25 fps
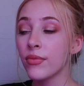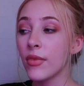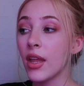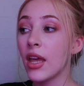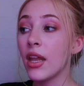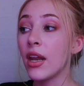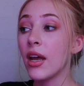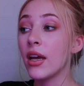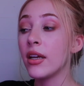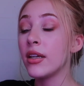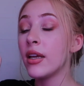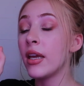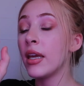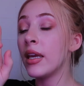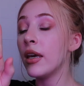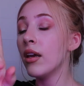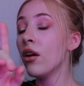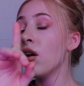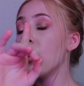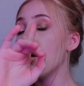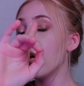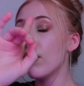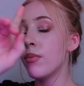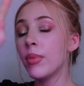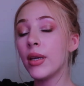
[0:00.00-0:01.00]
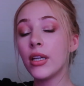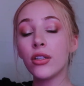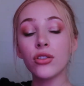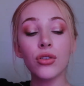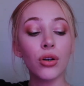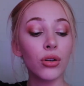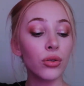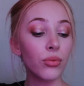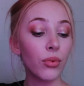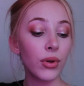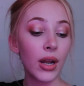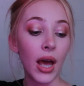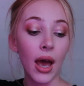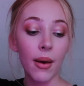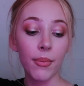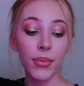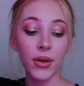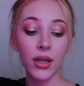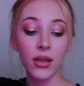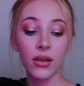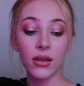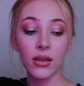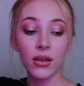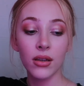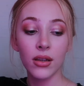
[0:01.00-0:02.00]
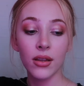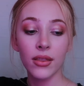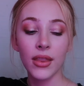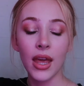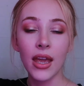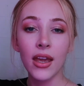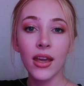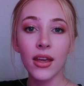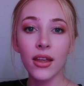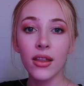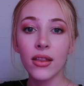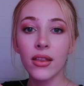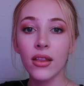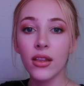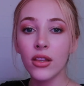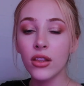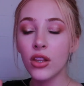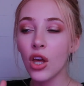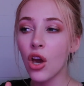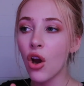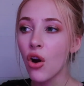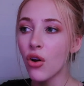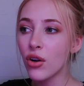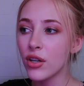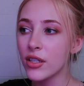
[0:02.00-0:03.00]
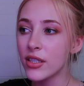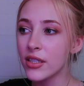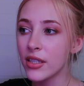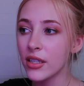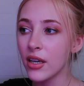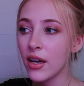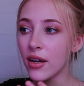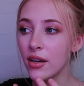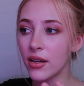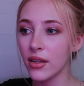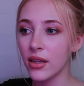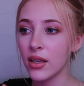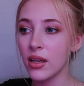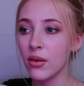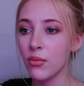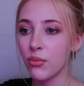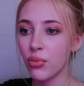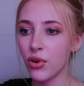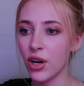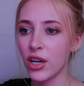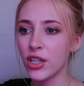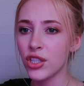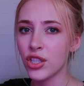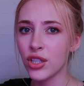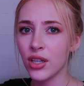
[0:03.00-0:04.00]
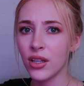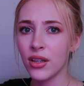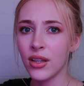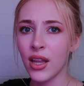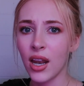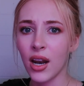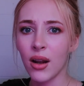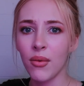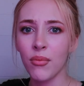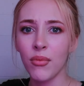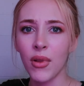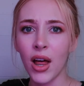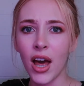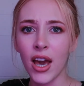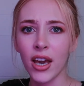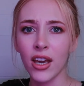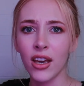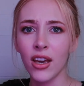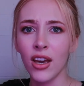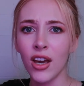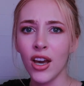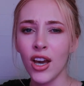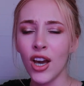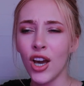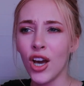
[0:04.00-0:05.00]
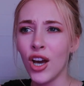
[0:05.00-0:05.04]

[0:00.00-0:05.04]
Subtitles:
And I hear her being told what happened. They're honestly under the impression that I'm like,